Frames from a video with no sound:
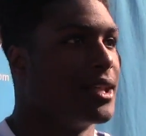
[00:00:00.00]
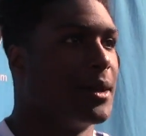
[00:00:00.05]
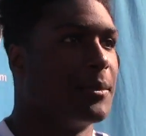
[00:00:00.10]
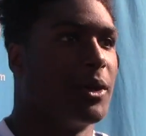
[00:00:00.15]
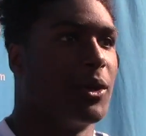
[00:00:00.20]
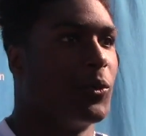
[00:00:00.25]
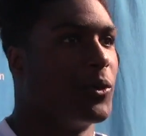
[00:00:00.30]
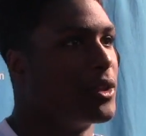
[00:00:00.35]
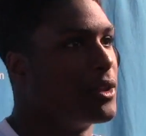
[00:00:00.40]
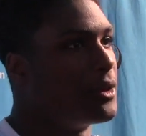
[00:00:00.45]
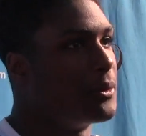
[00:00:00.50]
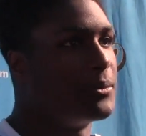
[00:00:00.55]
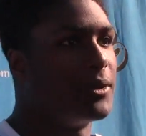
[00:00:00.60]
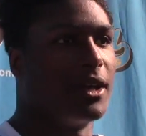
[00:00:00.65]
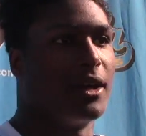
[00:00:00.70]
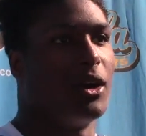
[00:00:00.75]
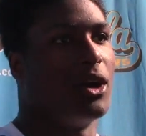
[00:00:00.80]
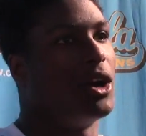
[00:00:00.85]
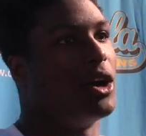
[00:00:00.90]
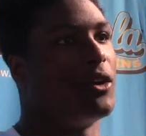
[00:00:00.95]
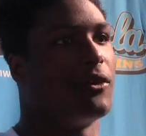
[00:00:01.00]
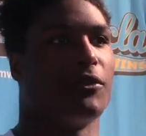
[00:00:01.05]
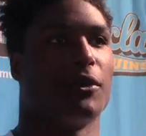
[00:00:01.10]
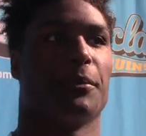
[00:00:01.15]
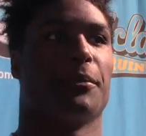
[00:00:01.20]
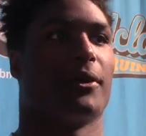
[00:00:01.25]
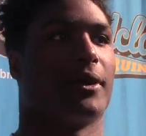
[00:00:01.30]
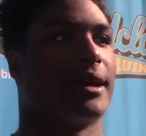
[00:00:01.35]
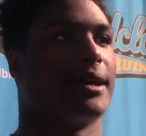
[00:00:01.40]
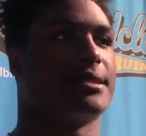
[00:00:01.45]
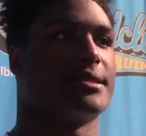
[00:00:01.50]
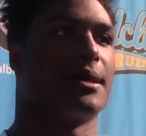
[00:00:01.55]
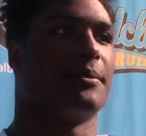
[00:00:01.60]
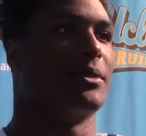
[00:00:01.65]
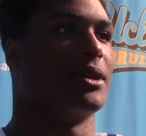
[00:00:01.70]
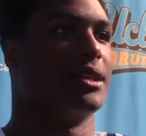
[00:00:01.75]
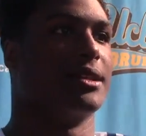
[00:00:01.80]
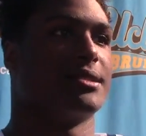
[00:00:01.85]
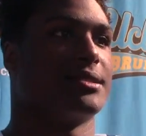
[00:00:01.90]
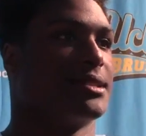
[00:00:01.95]
I mean, whether I'm playing off or press, I
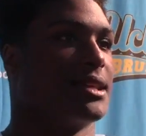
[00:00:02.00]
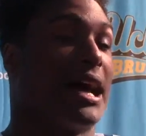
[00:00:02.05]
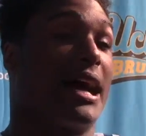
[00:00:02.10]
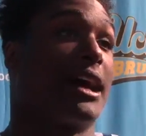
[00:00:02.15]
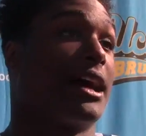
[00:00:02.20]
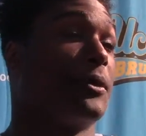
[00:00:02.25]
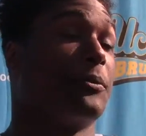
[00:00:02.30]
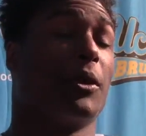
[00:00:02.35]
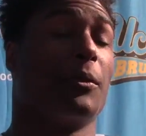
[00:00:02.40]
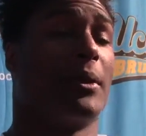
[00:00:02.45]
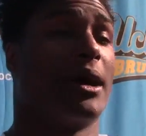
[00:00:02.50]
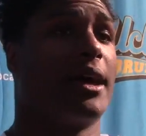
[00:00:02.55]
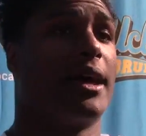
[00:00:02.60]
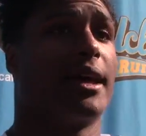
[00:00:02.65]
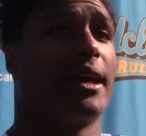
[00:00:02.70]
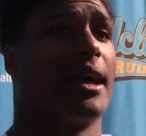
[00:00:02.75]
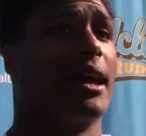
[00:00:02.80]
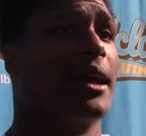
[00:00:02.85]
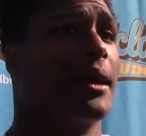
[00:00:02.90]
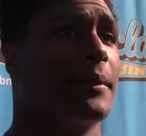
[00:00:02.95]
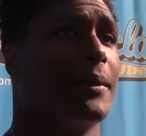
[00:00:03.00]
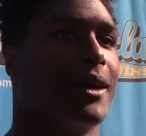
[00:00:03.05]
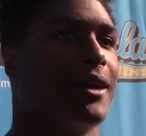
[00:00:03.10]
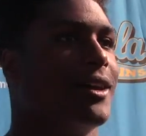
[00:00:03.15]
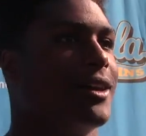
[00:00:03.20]
mean, it's I got to bring my A game.